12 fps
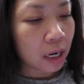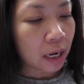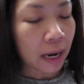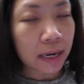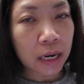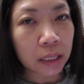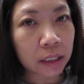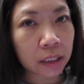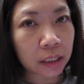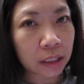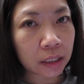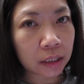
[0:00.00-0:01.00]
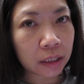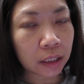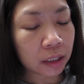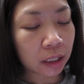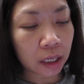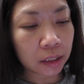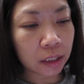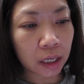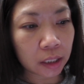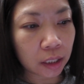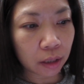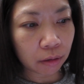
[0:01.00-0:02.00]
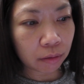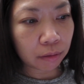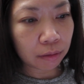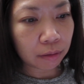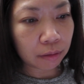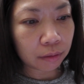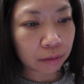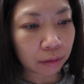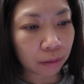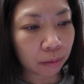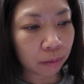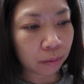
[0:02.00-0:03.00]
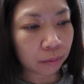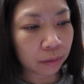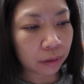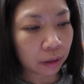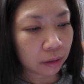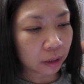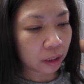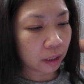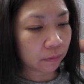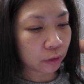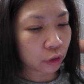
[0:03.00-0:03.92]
and it's discontinued, so they're not even